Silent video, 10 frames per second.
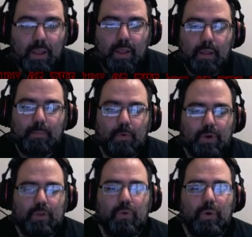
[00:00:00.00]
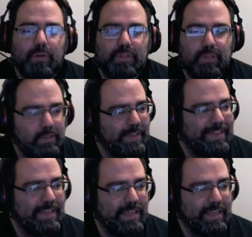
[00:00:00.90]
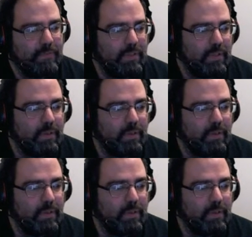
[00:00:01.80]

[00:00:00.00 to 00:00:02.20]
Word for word: But one of the quirks is thieves,